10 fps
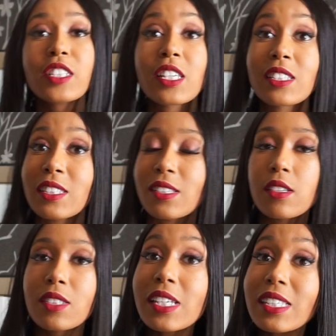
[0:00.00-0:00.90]

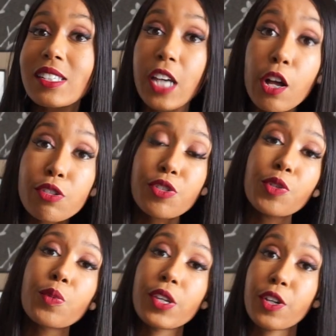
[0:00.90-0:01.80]
Since it tells
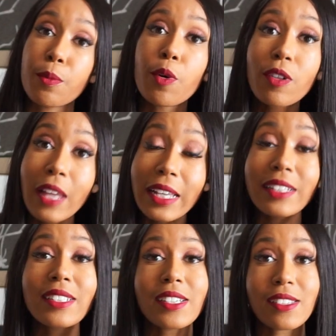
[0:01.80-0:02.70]
you when you're more
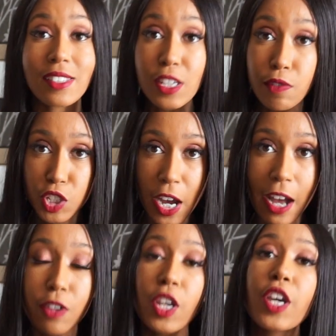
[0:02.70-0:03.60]
likely to conceive a
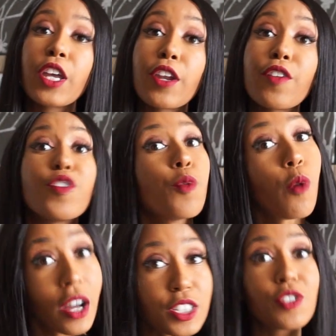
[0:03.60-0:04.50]
child, and if you
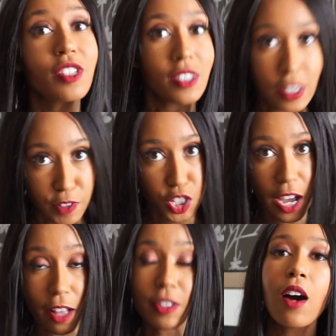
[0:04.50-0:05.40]
want to conceive a
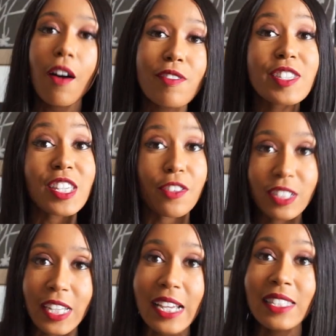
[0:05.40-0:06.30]
child, obviously on the
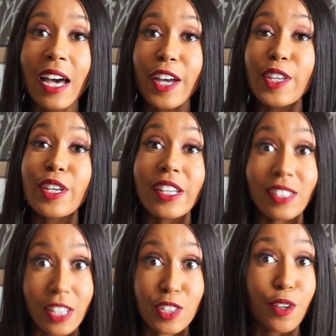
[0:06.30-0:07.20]
days that it
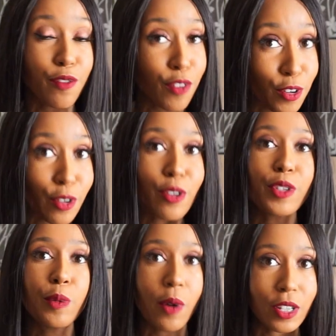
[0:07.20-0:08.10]
says you're fertile,
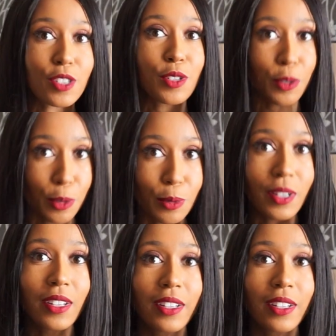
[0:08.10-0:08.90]
you want to